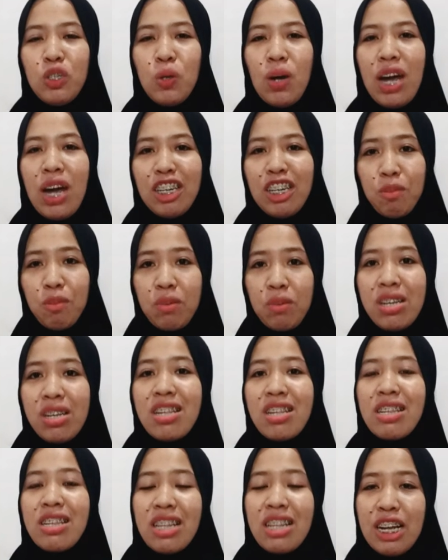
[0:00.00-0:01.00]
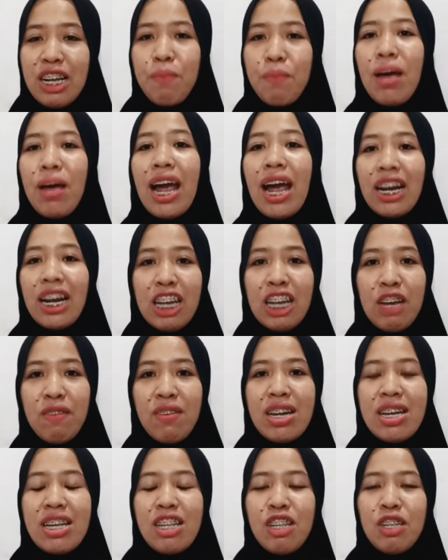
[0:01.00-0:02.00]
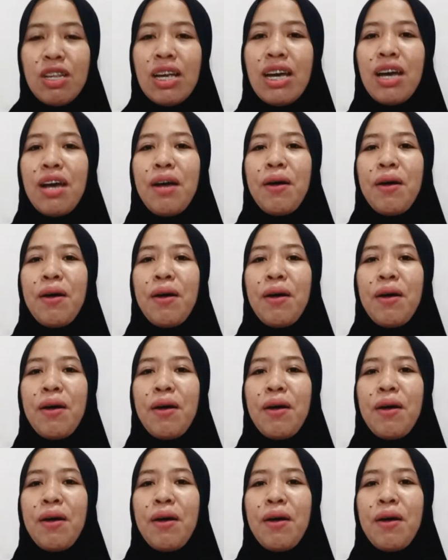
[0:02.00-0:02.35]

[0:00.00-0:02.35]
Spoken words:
to express sleep activities.